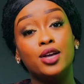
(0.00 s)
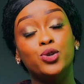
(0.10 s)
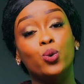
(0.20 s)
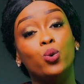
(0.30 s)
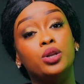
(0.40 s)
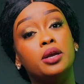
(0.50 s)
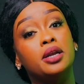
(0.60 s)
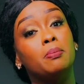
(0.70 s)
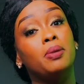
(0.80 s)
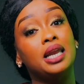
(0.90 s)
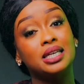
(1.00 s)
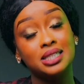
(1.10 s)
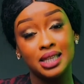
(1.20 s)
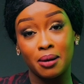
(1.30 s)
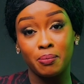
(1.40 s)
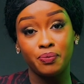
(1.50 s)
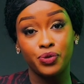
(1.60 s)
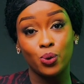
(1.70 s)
you could replace them